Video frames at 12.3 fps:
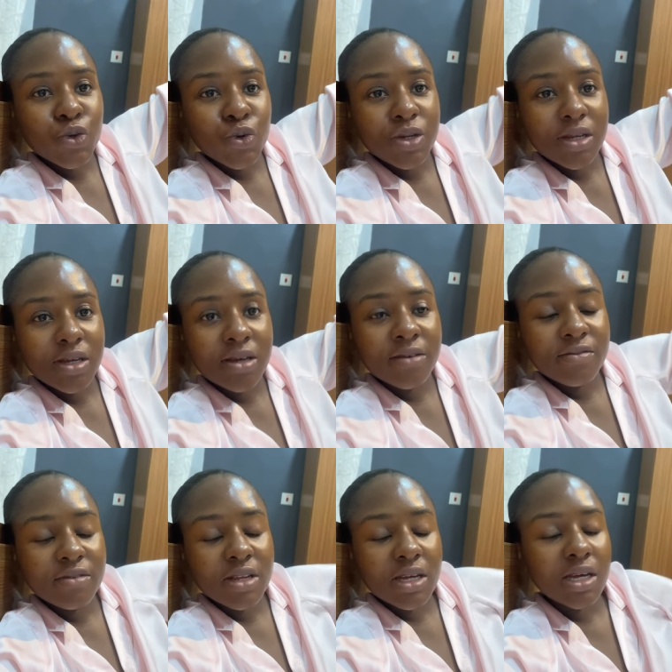good
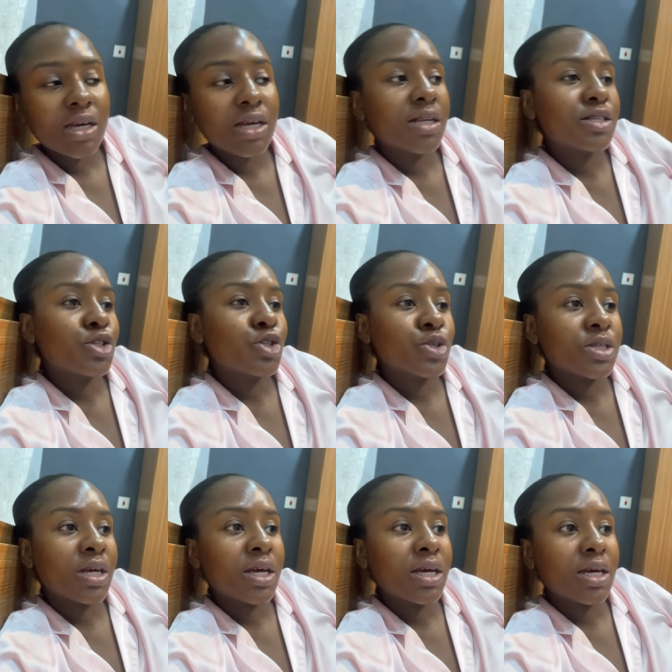evening.
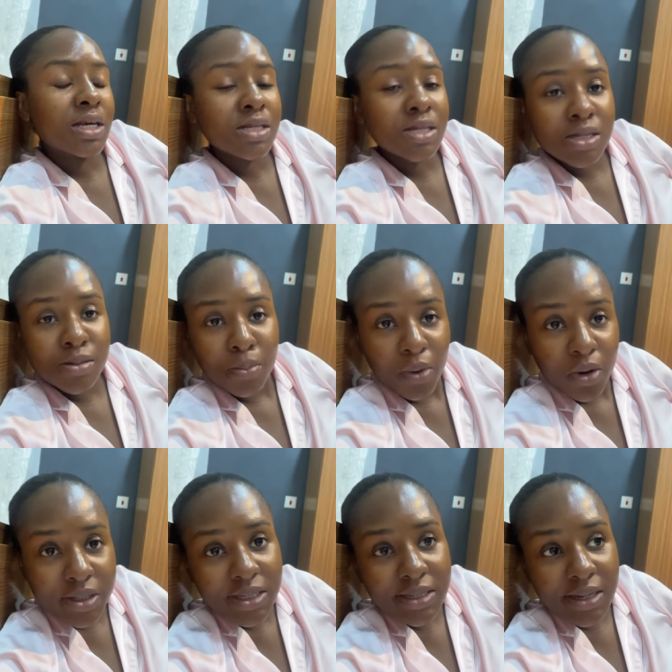Today is
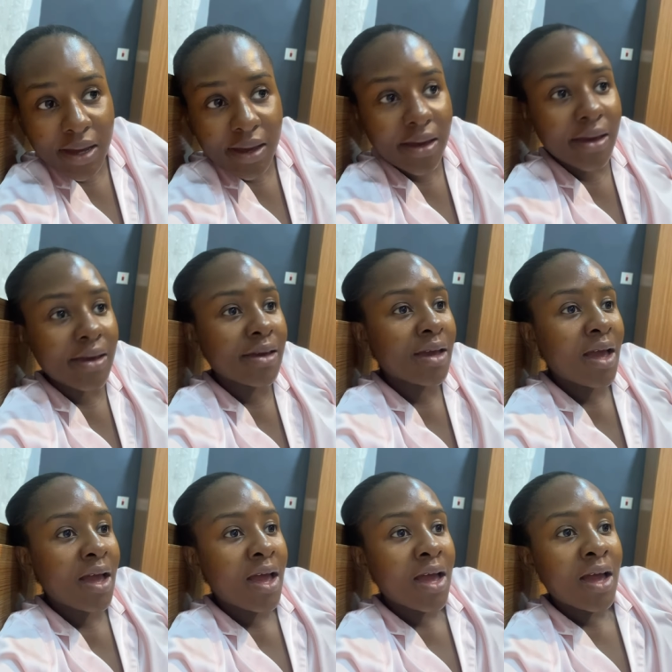Monday.
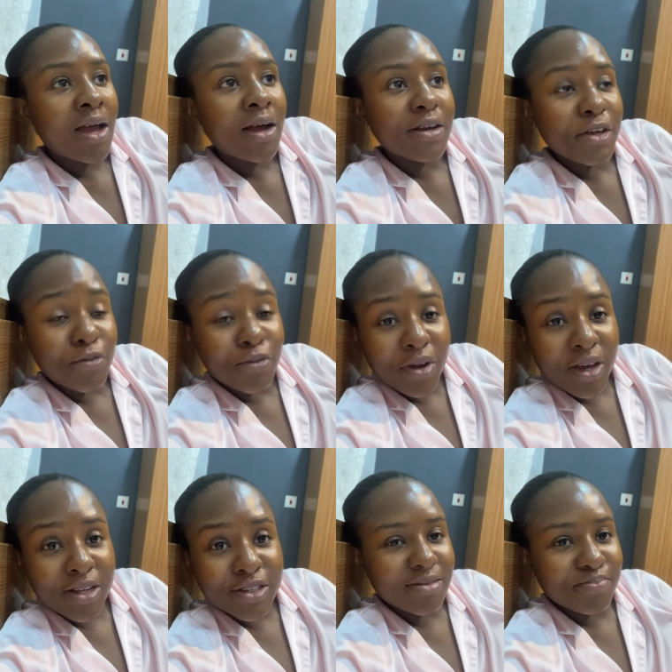It
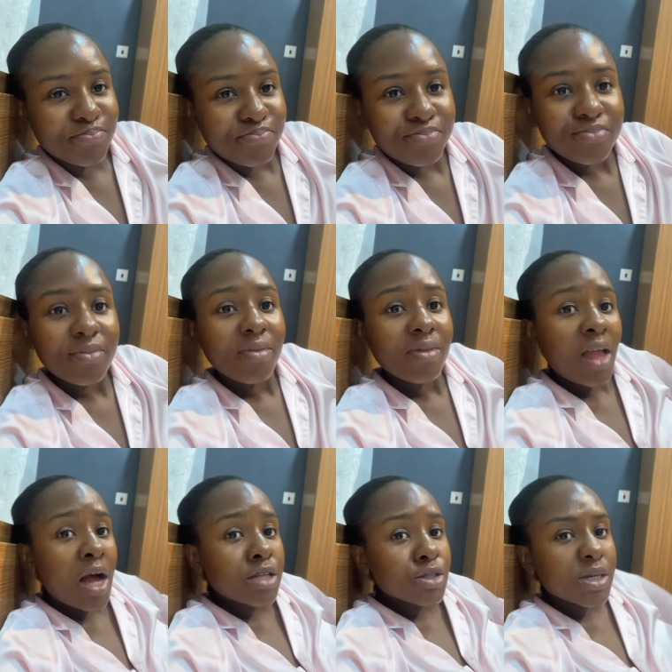rained.
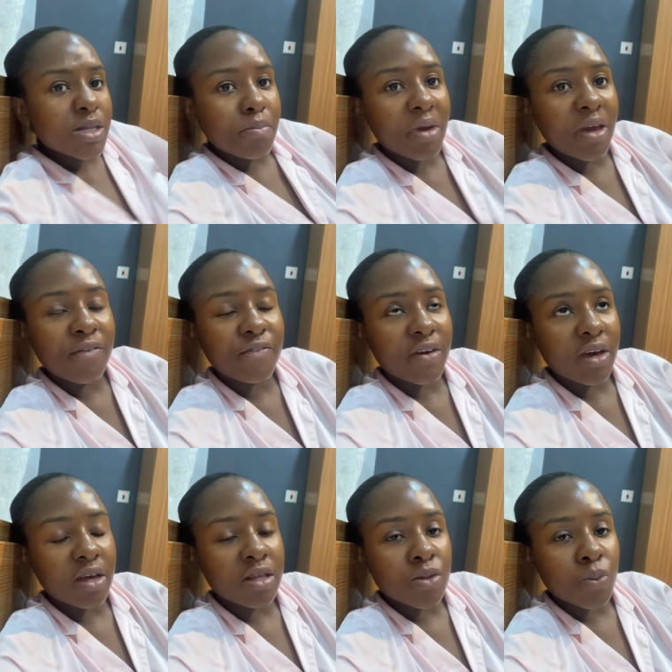And today is May
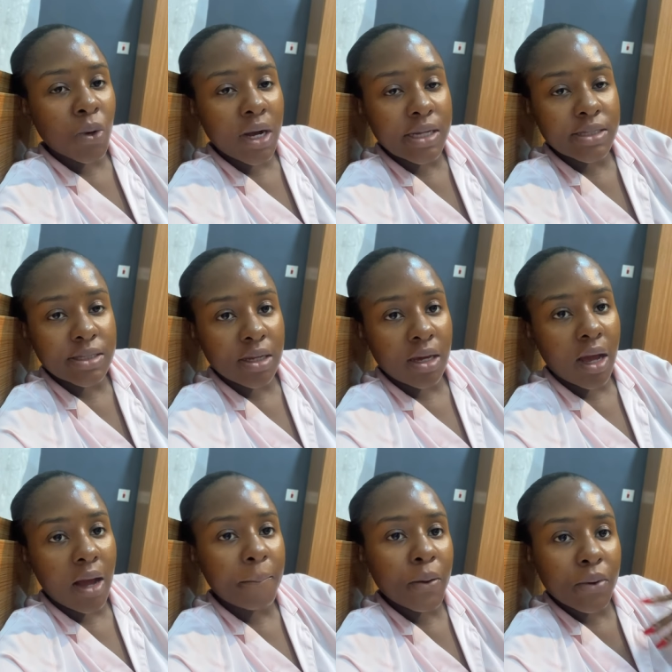1st, Workers' Day.
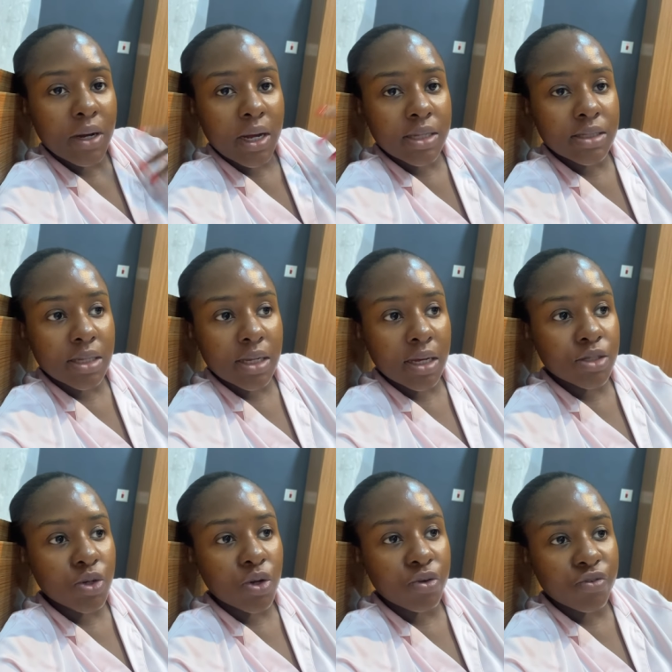Happy Workers' Day
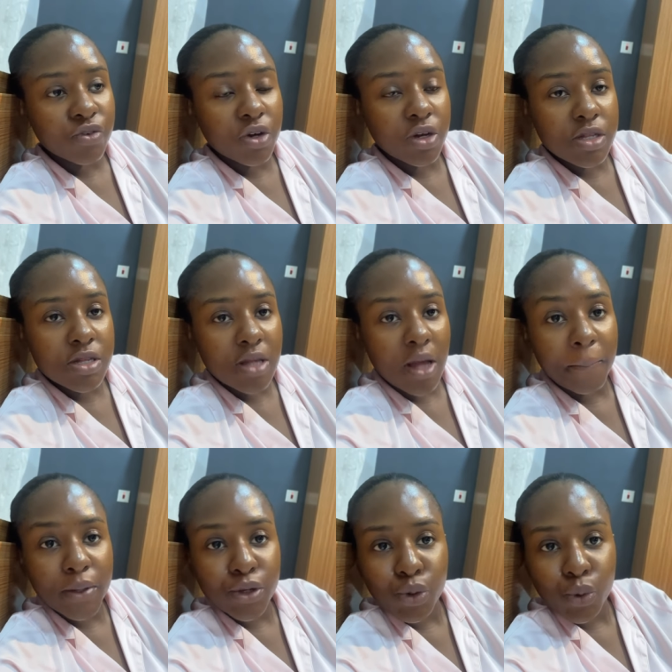to all of us.
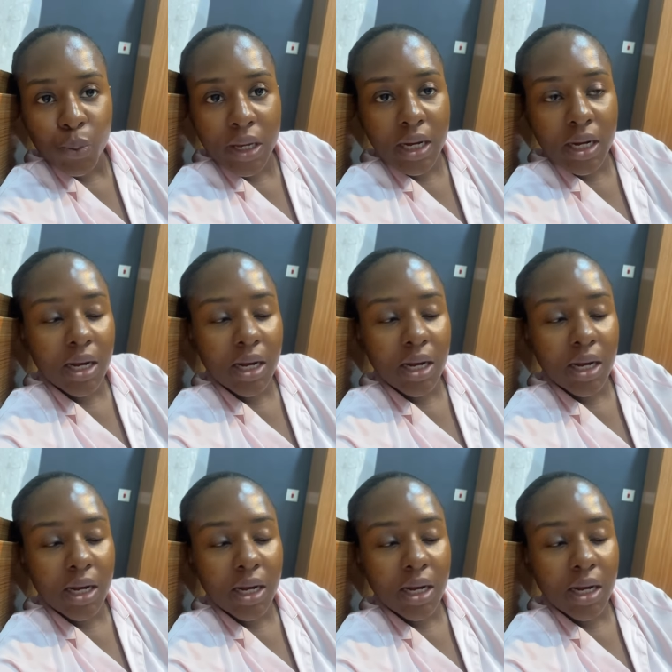Happy New Week.